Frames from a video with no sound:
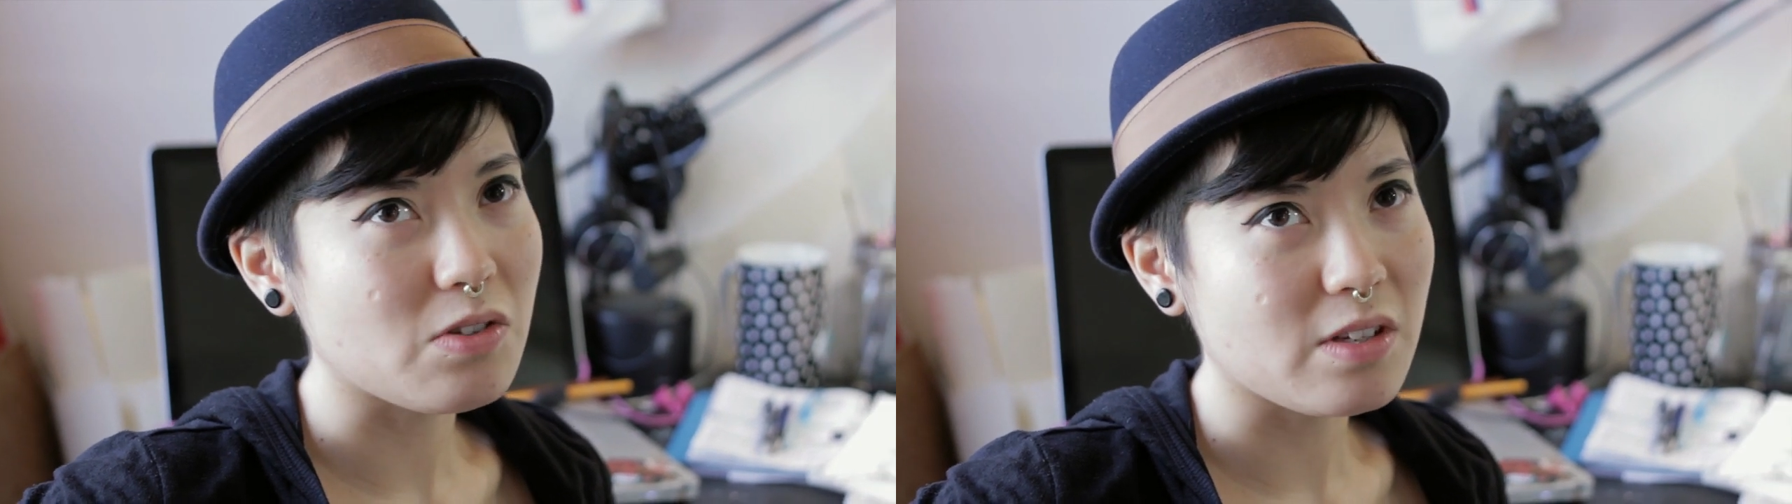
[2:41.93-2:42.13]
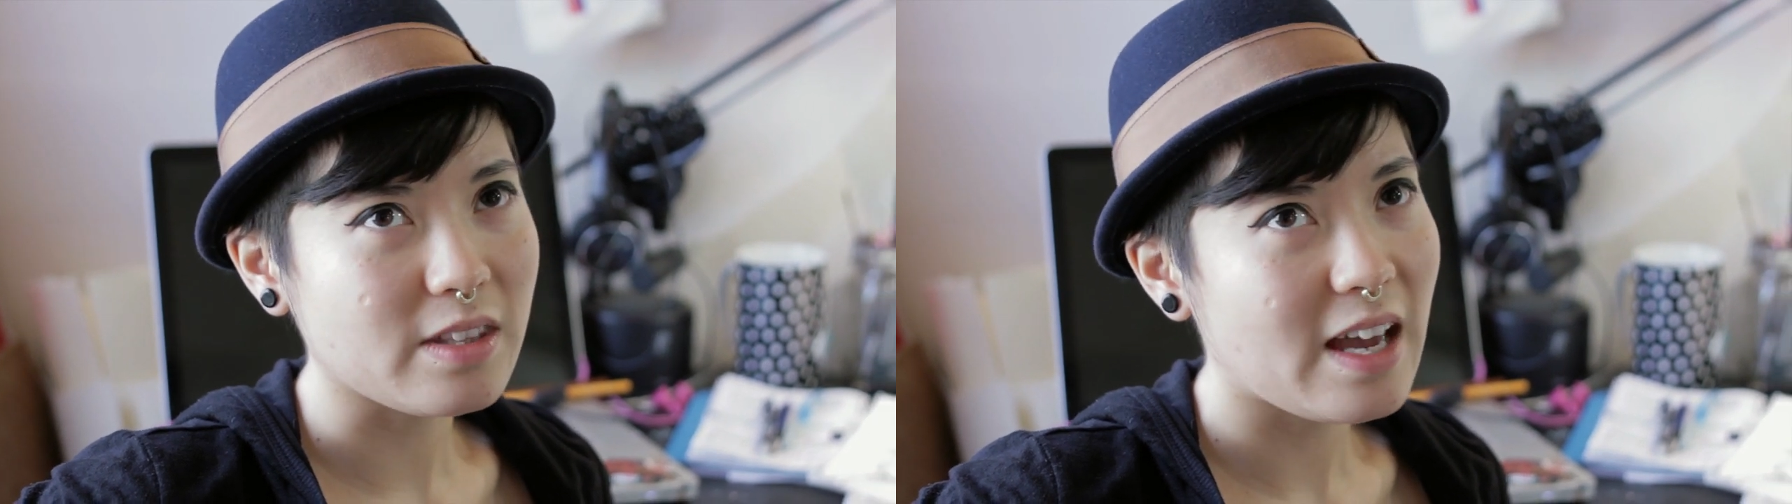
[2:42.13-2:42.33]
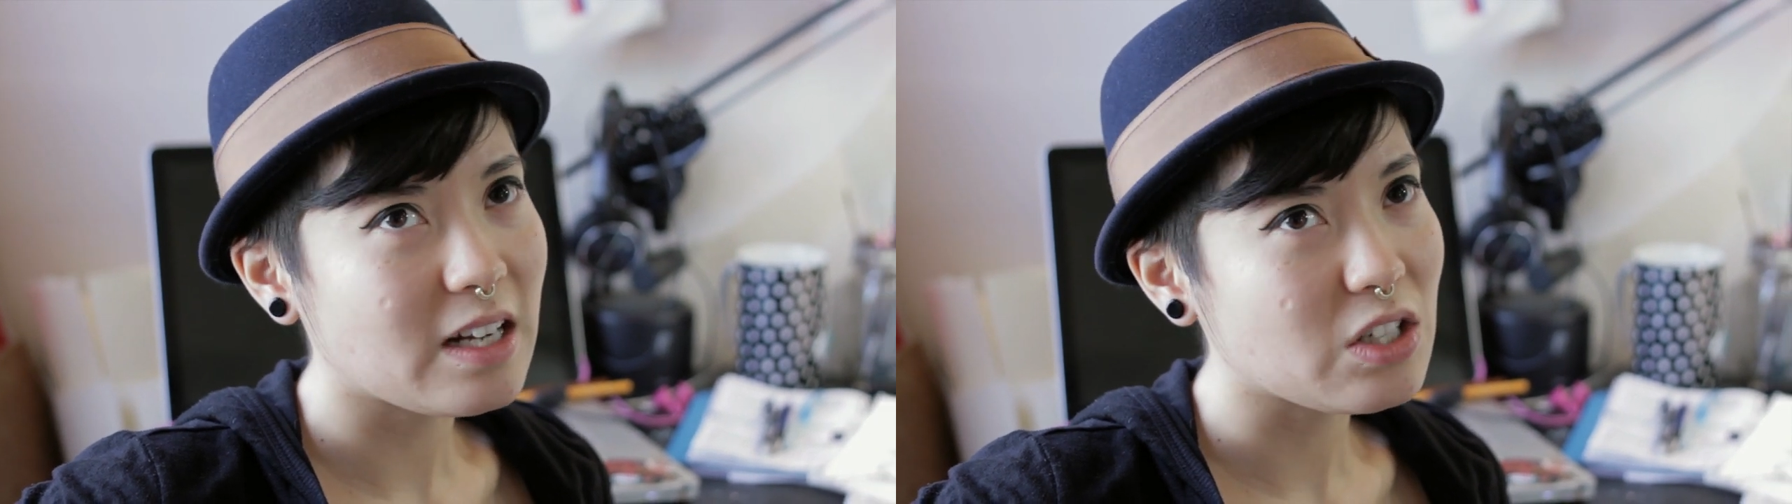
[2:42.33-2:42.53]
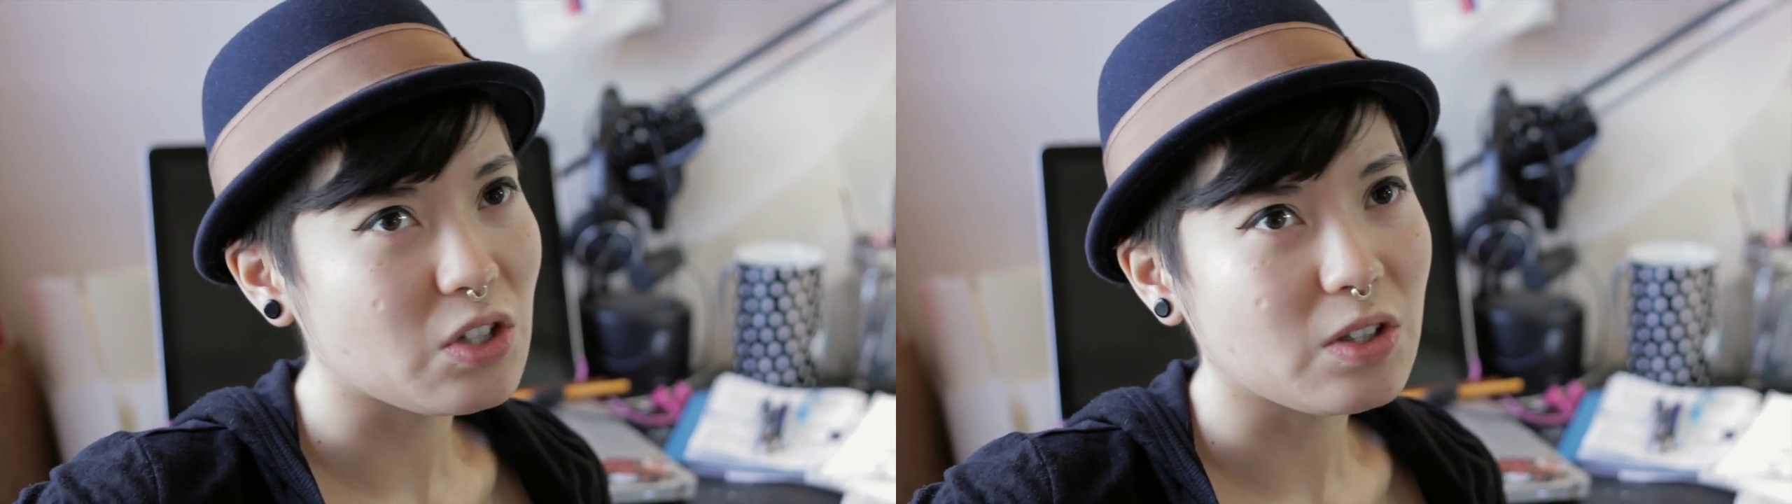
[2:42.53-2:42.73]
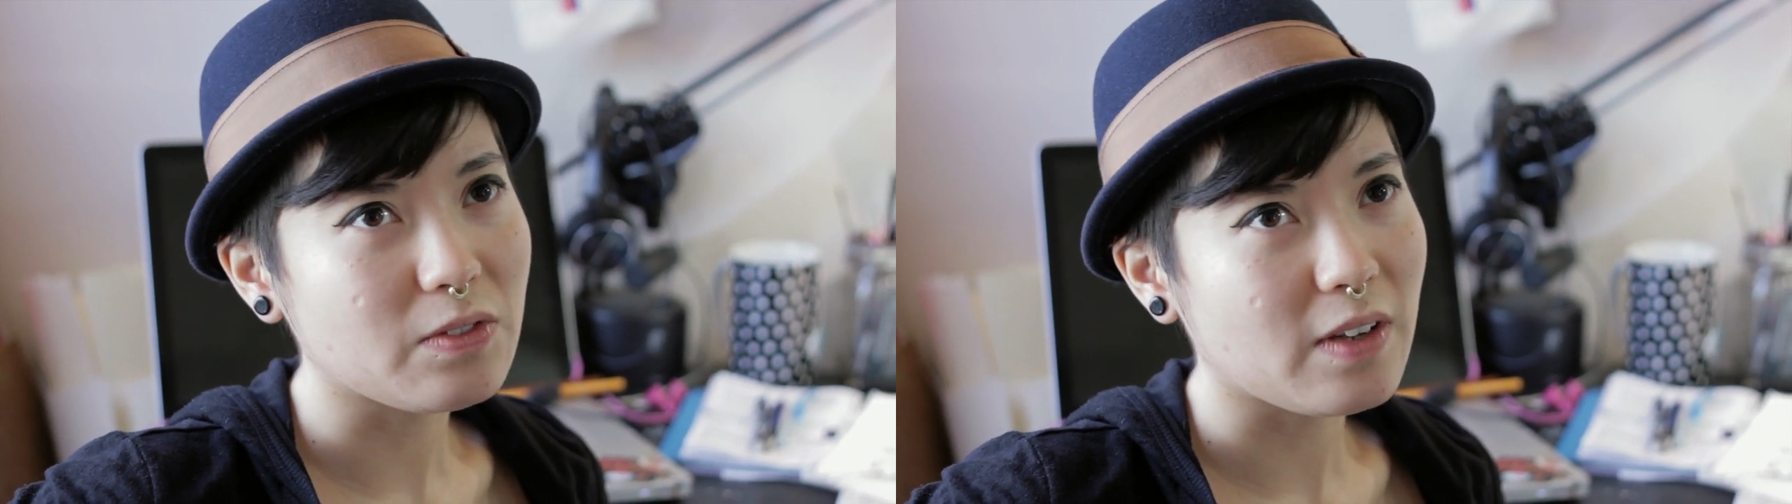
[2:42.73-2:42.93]
using that
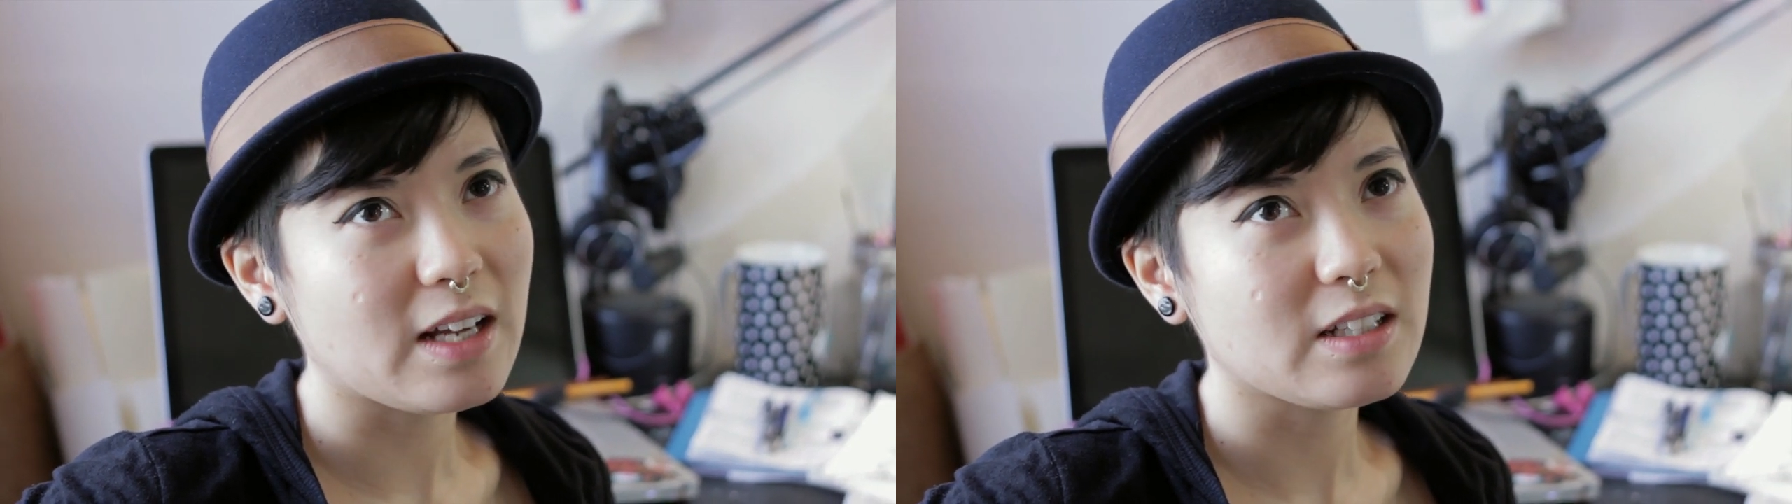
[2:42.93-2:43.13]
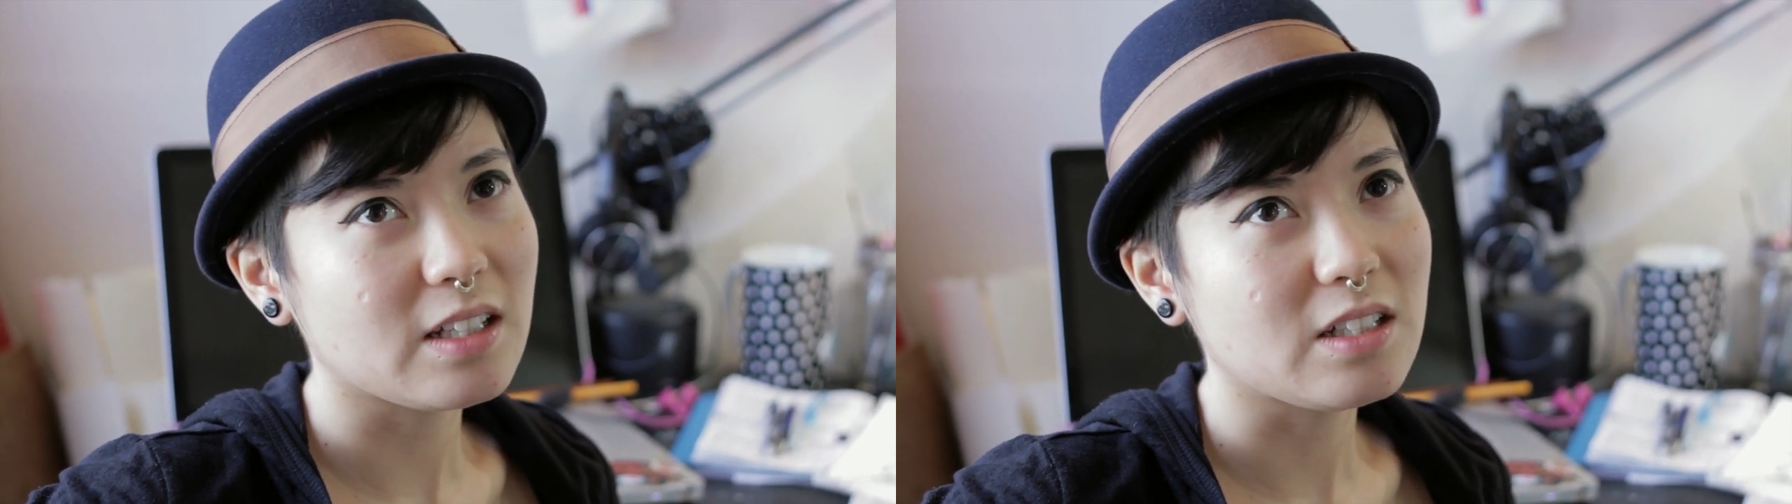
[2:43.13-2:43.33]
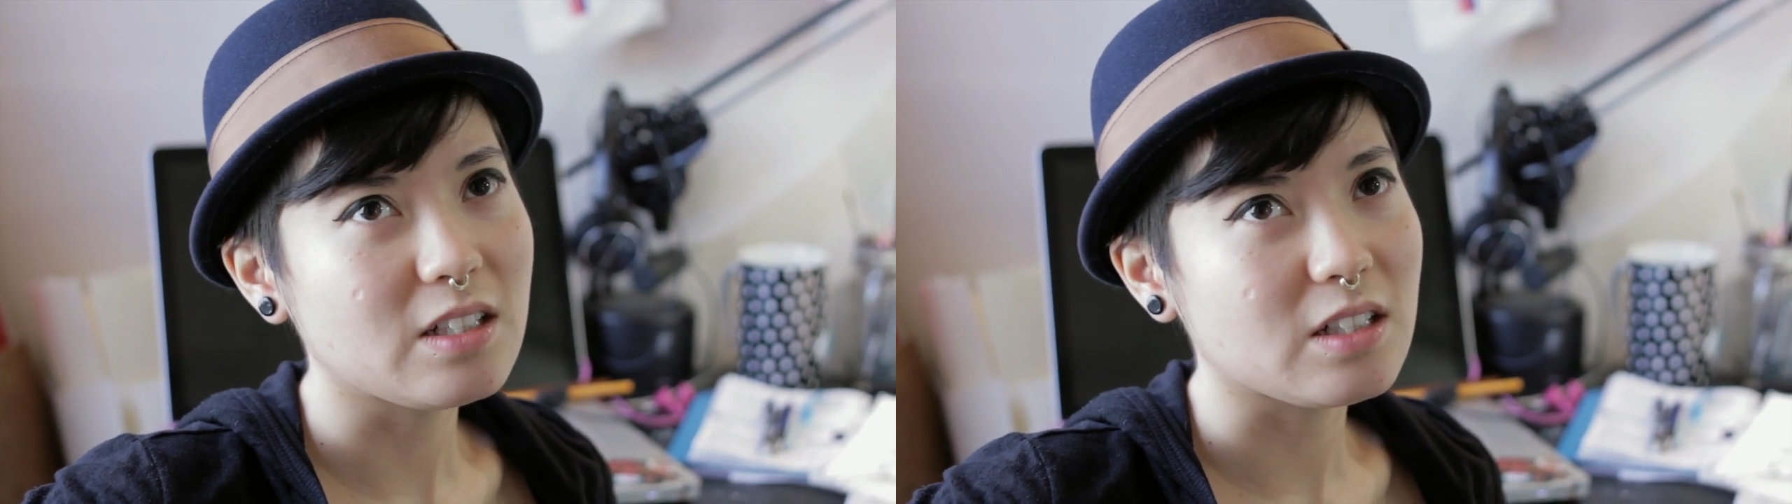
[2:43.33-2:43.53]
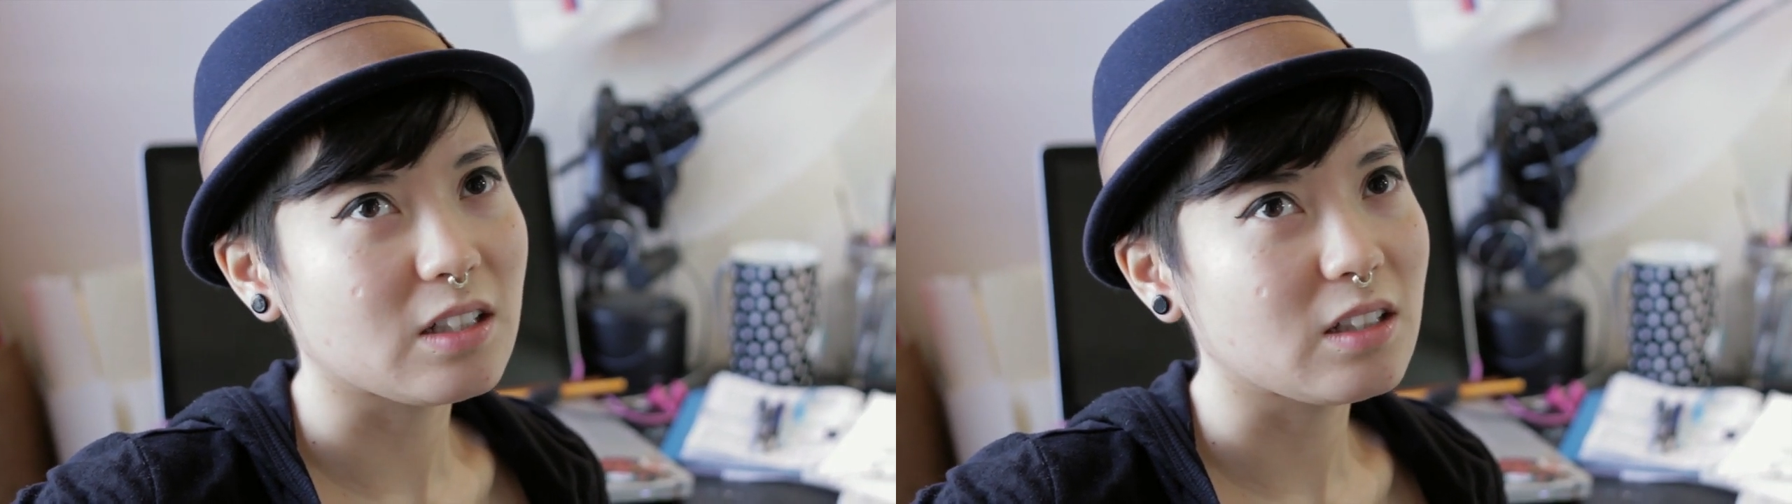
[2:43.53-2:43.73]
to your advantage.